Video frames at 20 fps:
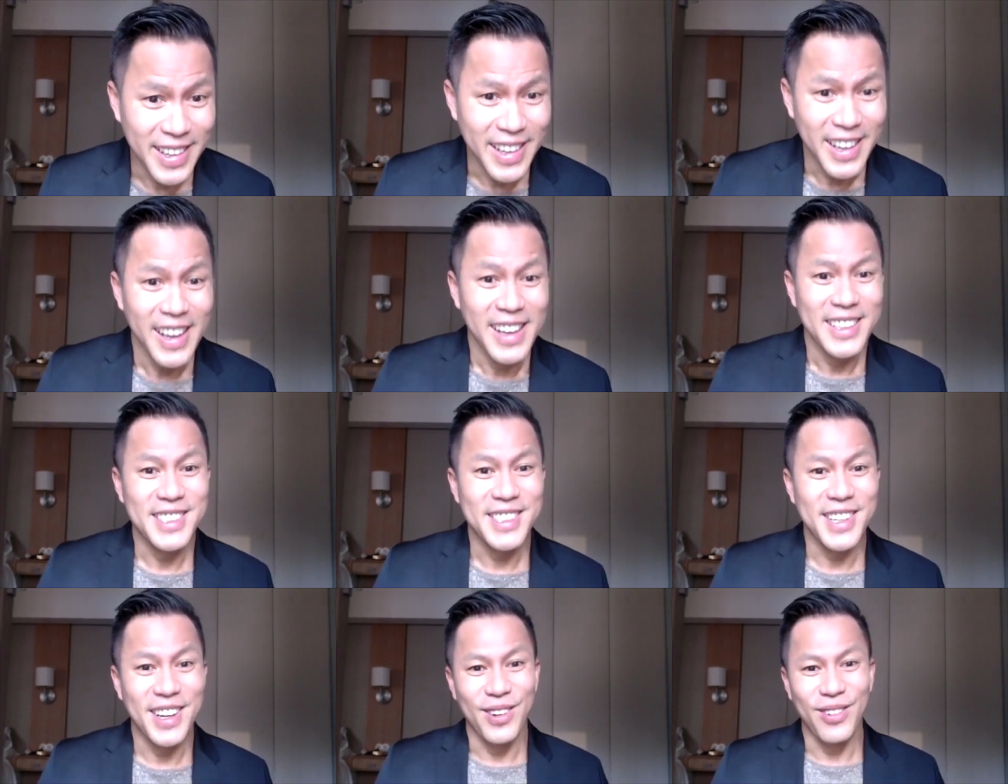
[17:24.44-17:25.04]

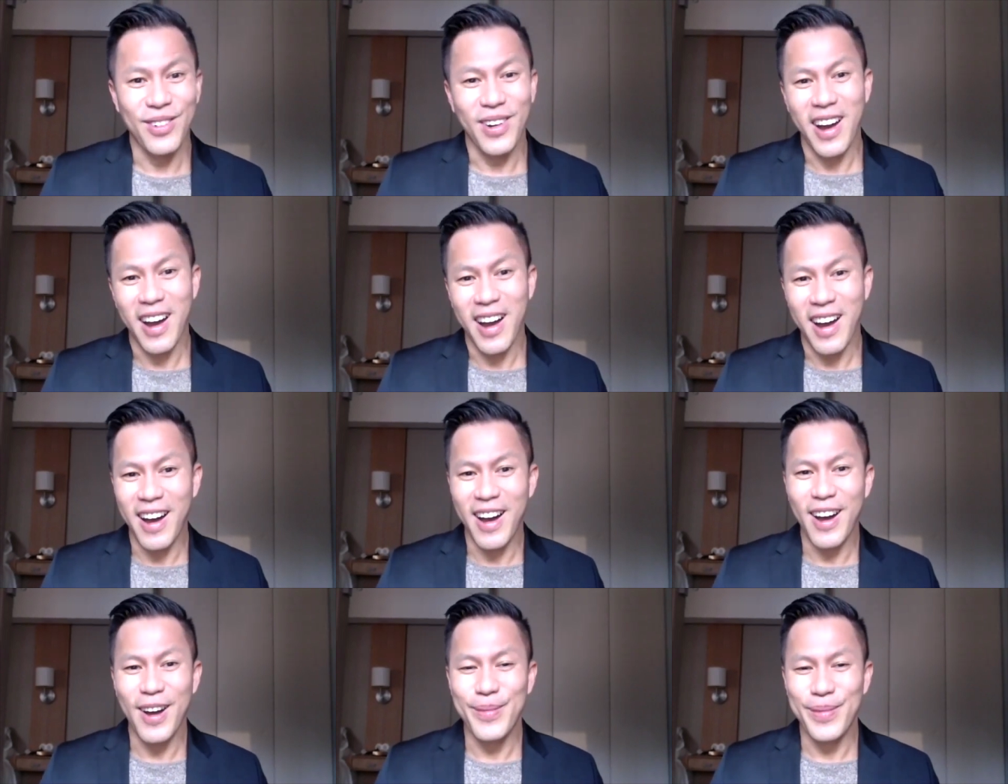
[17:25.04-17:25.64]
So,
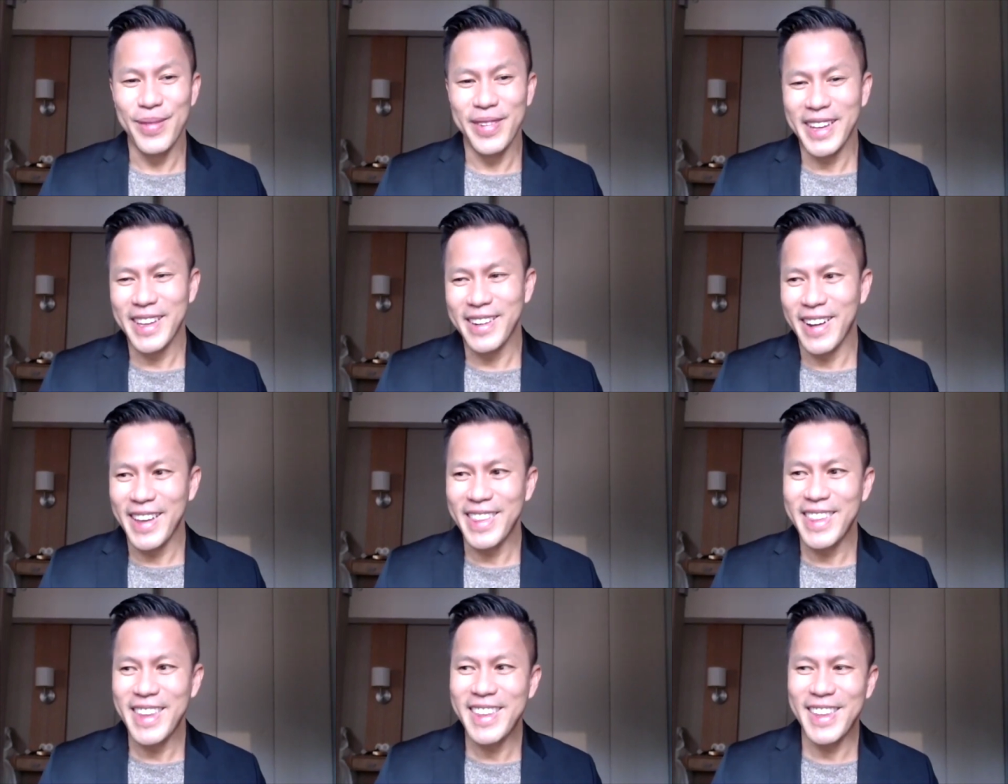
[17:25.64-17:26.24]
you know,
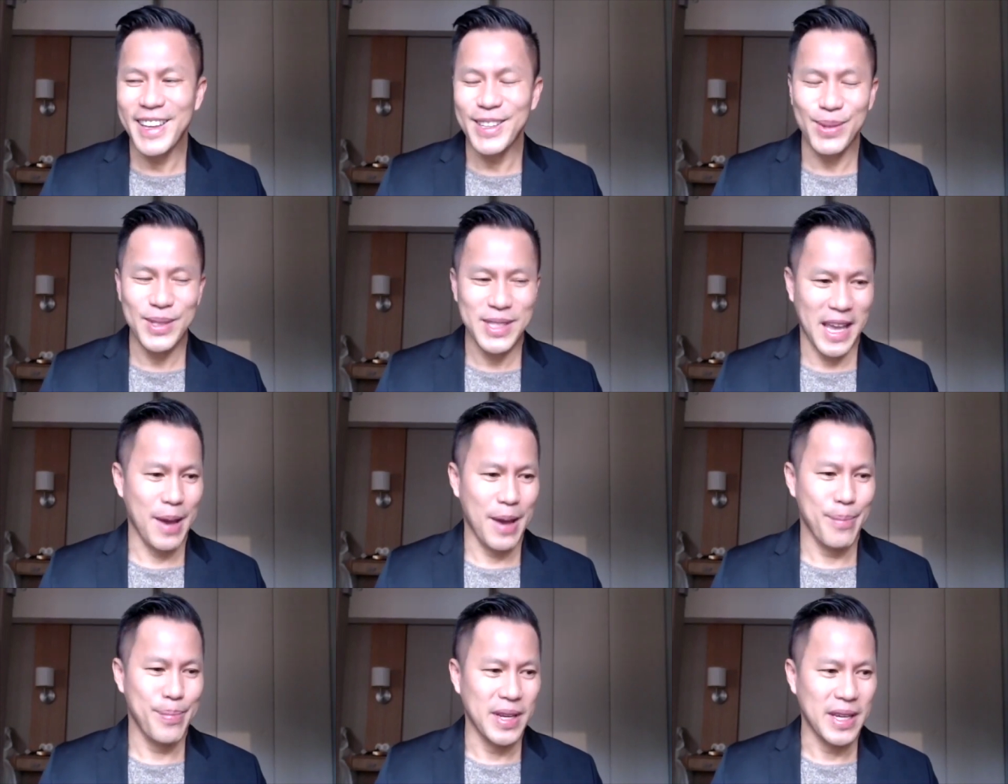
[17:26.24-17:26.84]
I think that's what's
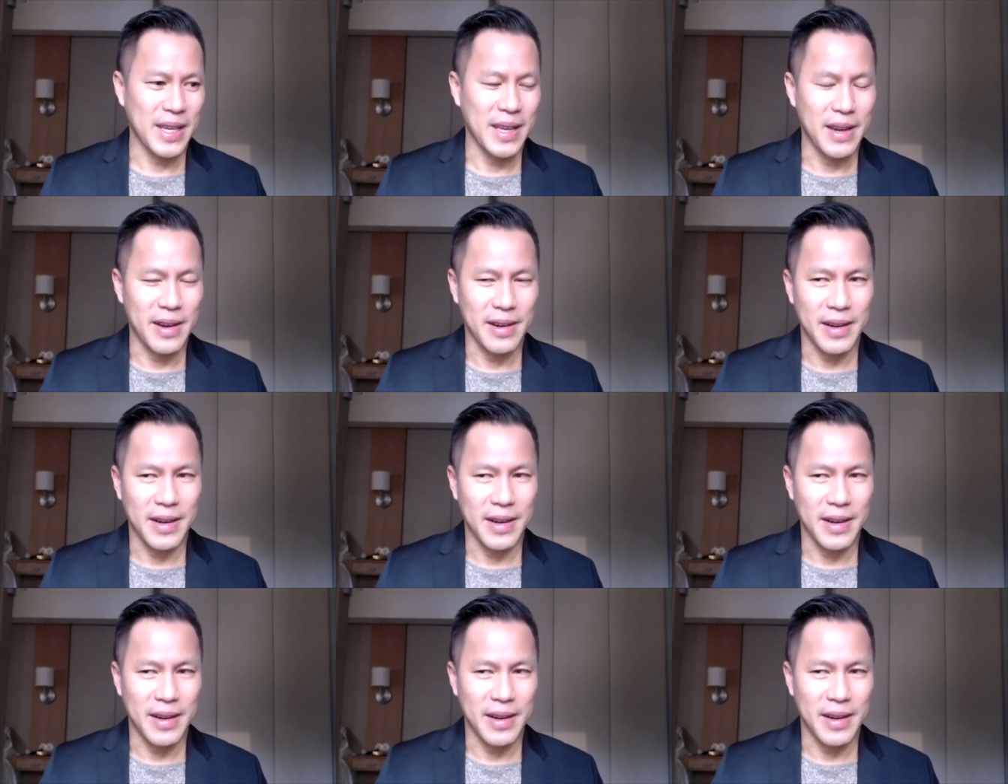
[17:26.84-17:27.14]
happening here.